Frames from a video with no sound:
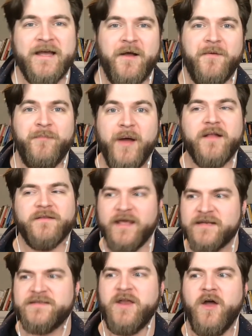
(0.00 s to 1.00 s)
But
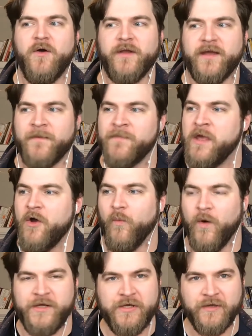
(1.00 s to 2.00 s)
let us know, like,
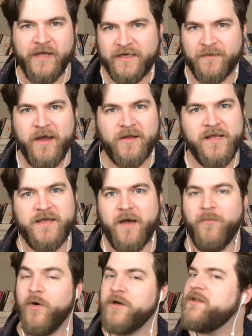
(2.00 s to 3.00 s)
what do you like about
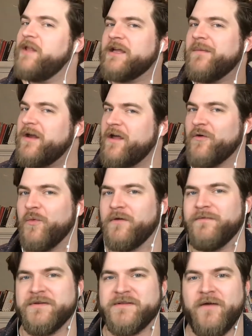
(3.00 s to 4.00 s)
ClickUp? What do you like about other
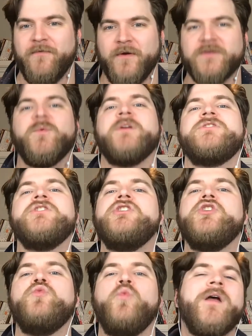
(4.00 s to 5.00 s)
workflow softwares? What do
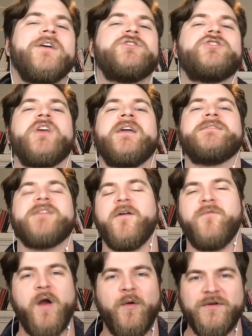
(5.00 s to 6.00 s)
you wish a
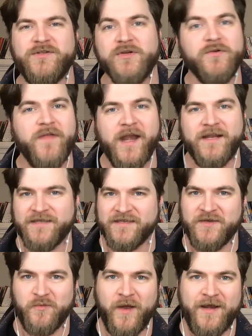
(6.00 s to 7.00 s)
software would do that it
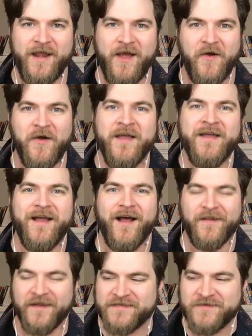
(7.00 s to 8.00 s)
doesn't right now?
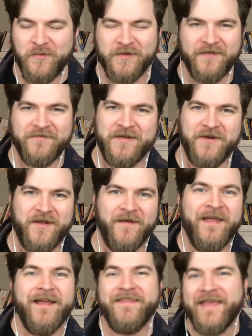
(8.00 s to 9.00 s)
Let us know. We'd love to hear you.
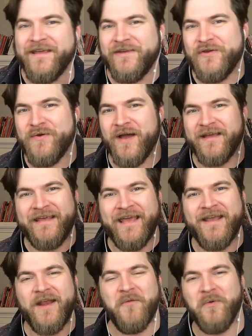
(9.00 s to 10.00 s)
Thank you
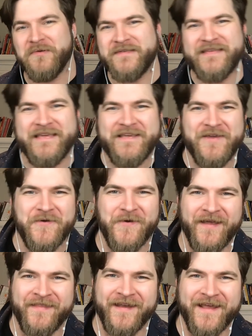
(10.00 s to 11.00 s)
again, and we'll see you
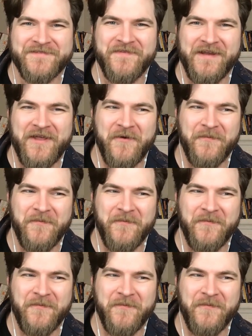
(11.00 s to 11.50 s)
in the next video.